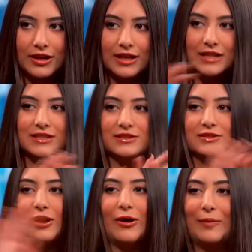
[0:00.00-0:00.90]
Like, it's
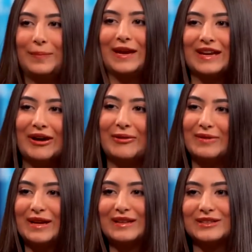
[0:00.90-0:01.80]
so big and
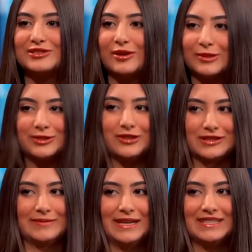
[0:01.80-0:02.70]
open. There's so much
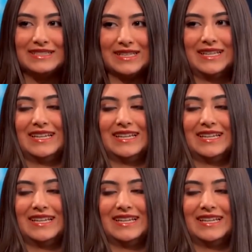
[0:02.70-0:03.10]
trunk space.